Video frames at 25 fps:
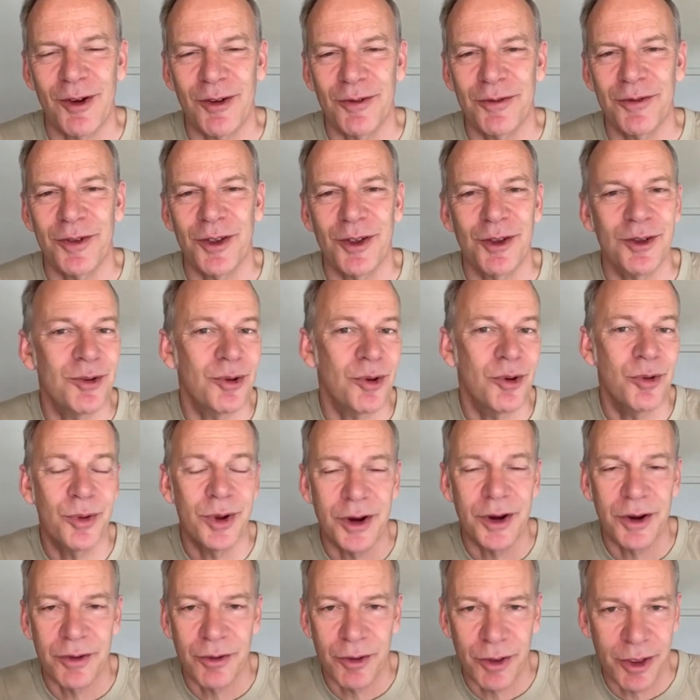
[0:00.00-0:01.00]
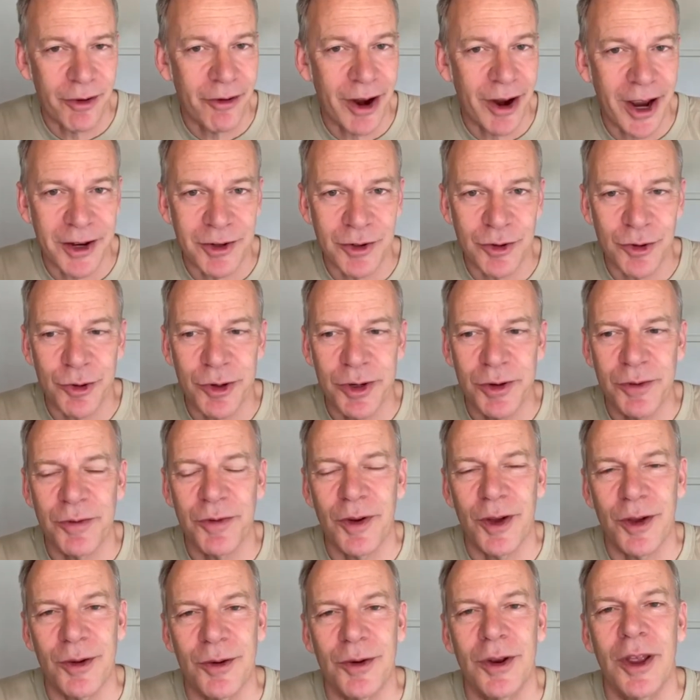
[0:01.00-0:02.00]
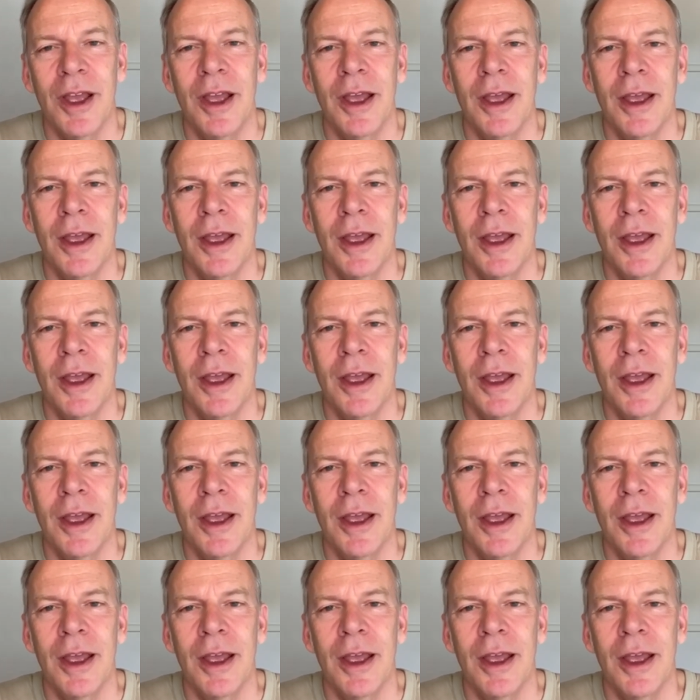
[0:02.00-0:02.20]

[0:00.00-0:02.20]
of you or whatever, their Android phone.